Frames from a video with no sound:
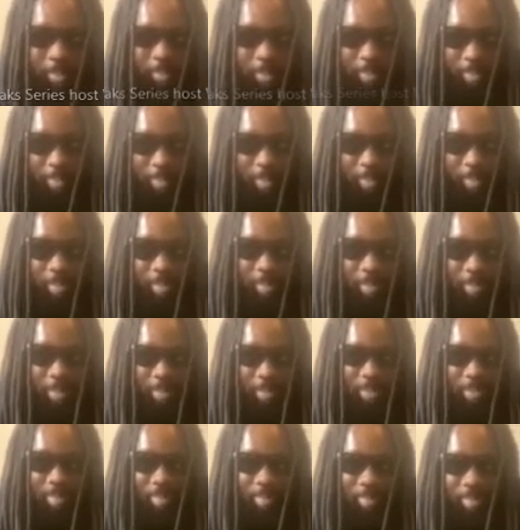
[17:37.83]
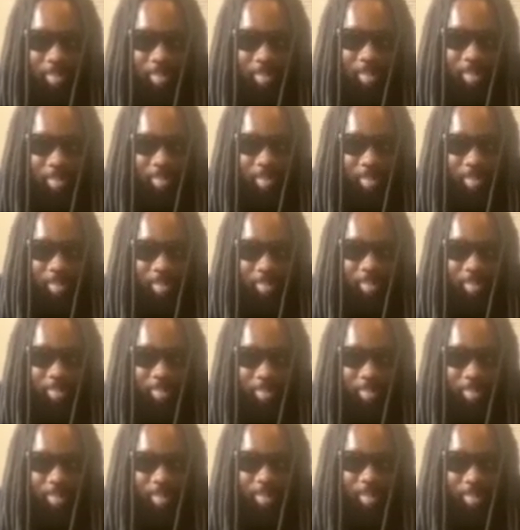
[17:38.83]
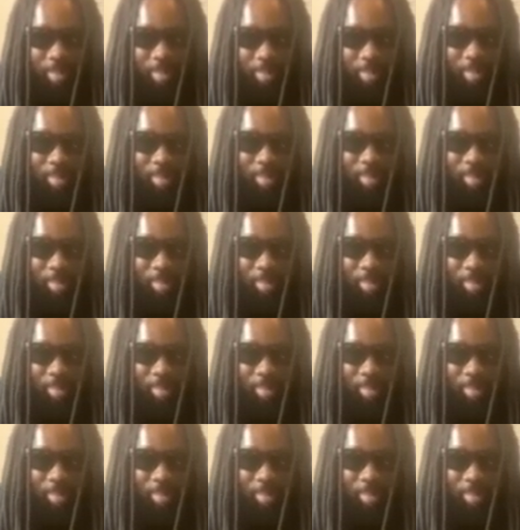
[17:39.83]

[no speech]